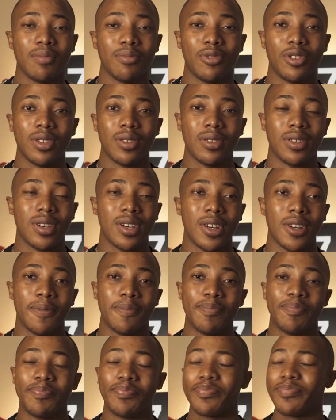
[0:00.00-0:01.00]

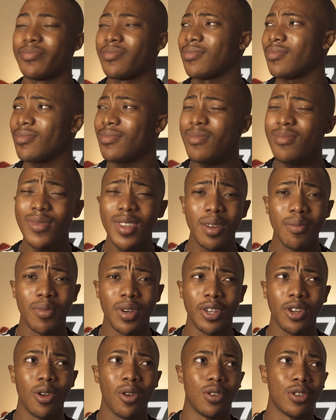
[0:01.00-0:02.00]

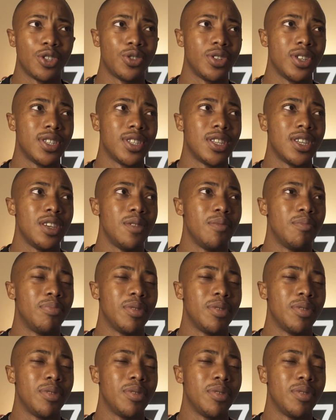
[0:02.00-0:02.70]
money laundering scheme.